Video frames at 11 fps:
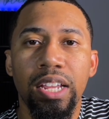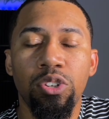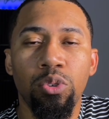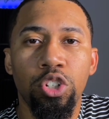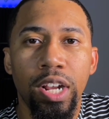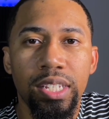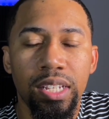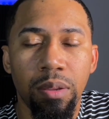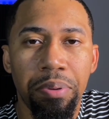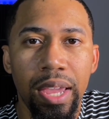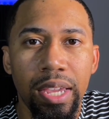do trust his
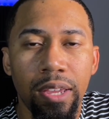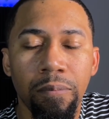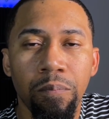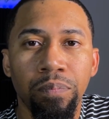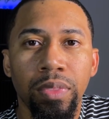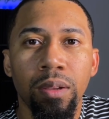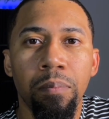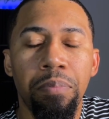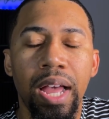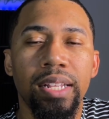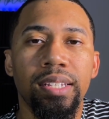opinion.
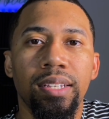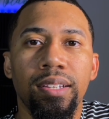But